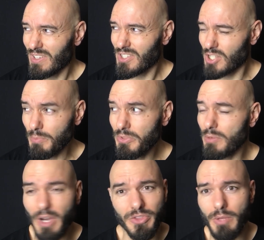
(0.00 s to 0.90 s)
Something
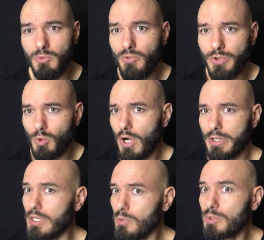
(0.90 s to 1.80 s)
about that movie
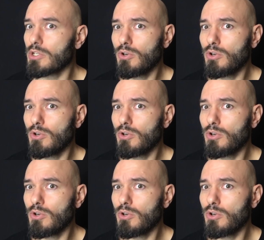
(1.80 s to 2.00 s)
Rocky, it was a